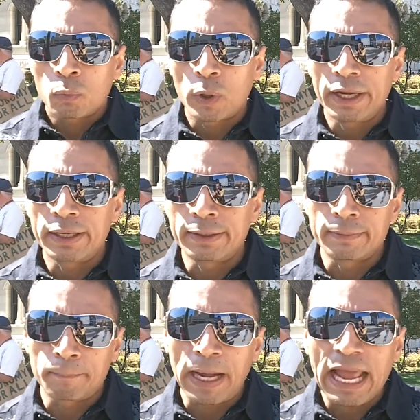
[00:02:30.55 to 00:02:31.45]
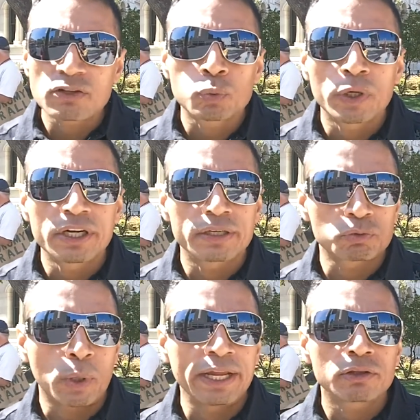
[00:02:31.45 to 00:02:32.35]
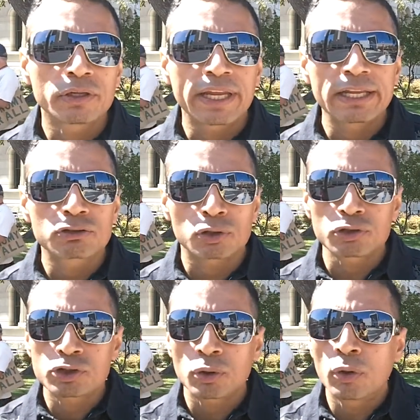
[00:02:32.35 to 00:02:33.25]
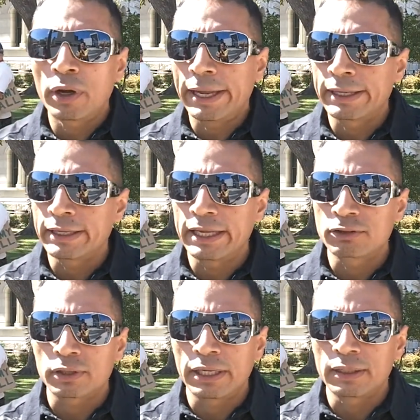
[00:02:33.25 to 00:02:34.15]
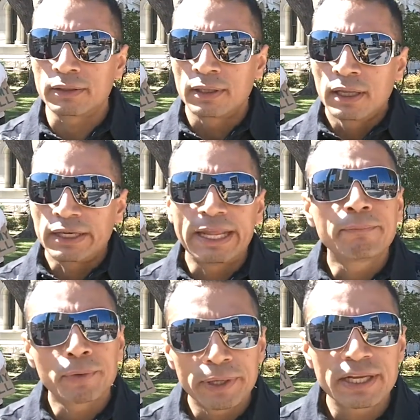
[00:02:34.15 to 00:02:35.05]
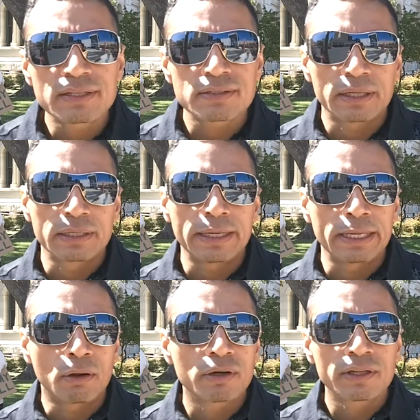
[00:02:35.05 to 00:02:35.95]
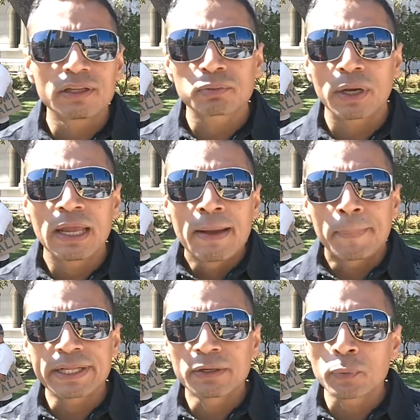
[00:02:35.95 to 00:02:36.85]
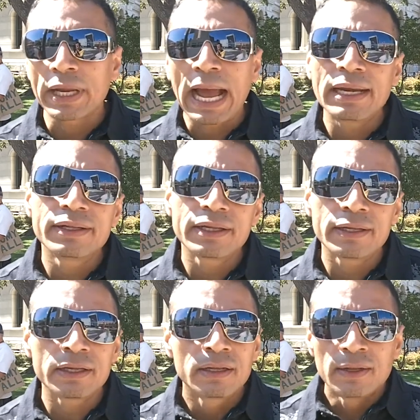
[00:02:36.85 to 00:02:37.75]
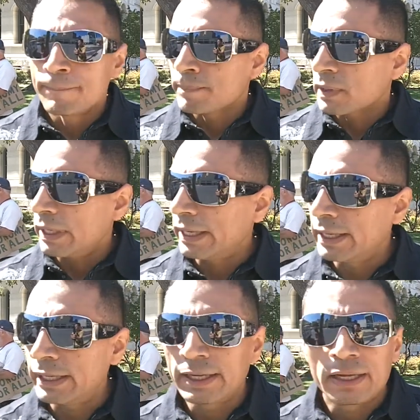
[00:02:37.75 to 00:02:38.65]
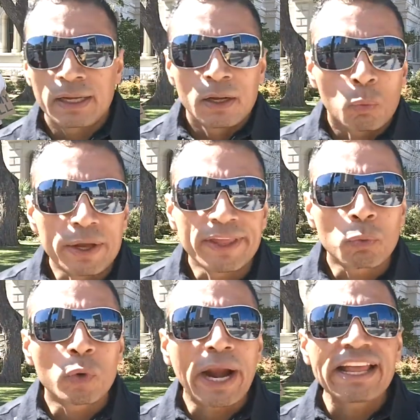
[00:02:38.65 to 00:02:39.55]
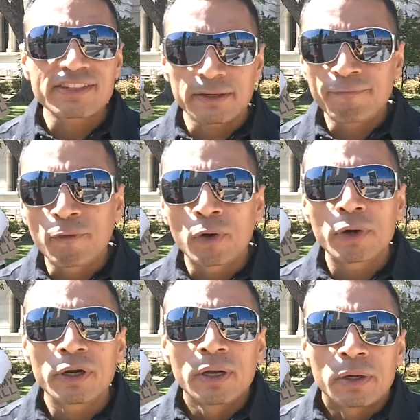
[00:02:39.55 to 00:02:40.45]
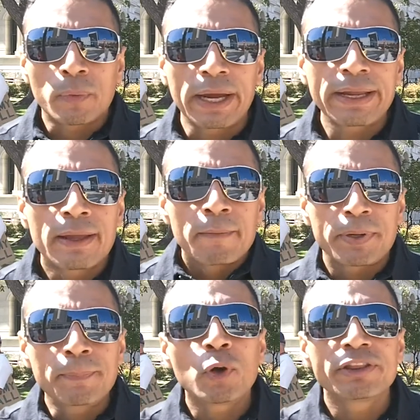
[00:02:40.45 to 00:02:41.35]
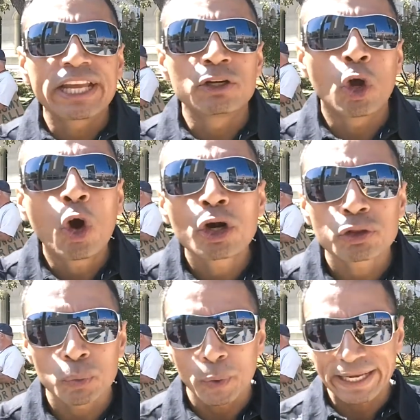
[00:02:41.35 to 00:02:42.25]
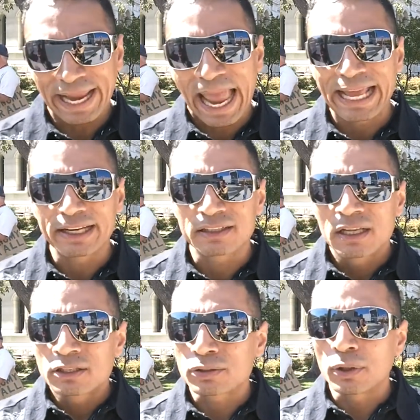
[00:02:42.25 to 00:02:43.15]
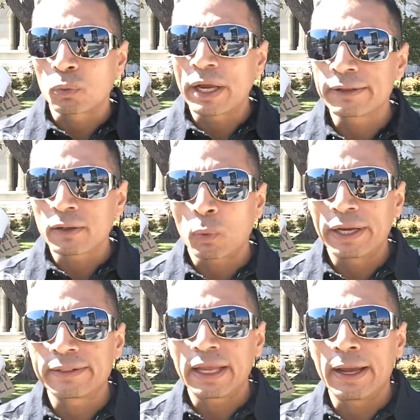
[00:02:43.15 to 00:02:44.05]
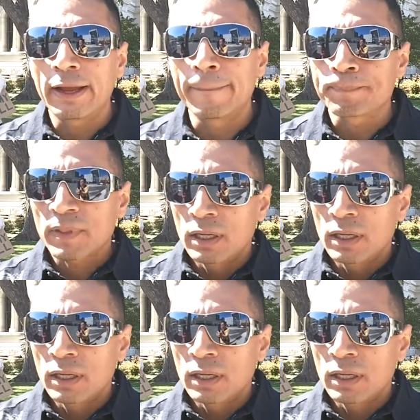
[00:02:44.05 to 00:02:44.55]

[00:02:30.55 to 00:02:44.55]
when blacks were trying to get social and liberties and all this, right? But in reality, what they were asking for, right, people in the north already had it. So when the